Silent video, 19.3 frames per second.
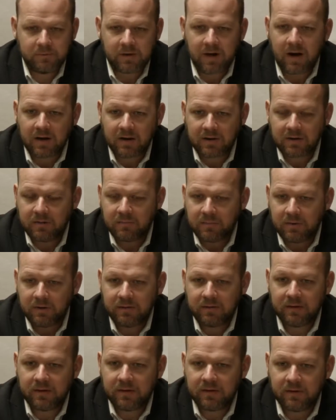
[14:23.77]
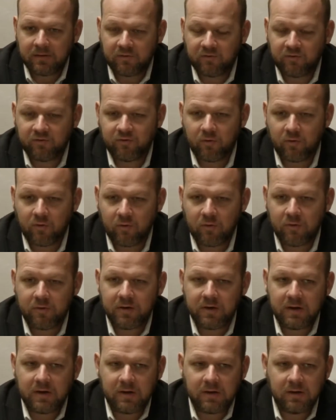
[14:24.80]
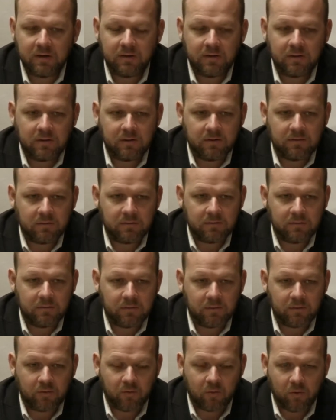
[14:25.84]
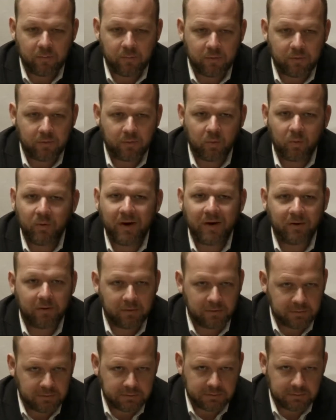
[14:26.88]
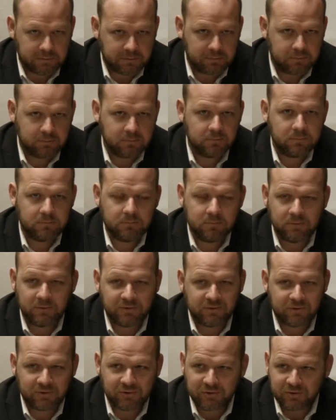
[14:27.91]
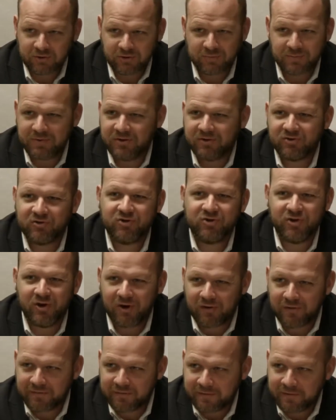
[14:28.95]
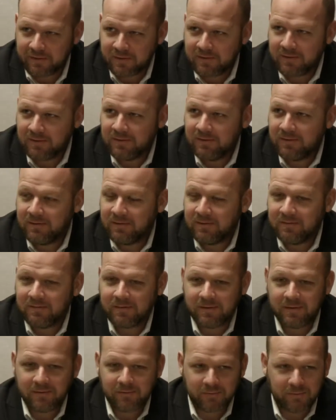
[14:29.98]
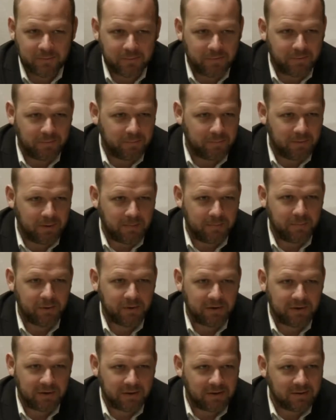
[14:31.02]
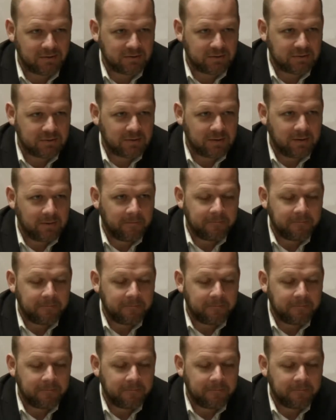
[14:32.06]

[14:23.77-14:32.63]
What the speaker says: document that gets stored in the corporate records, which could just be a shelf, right, or a bookcase.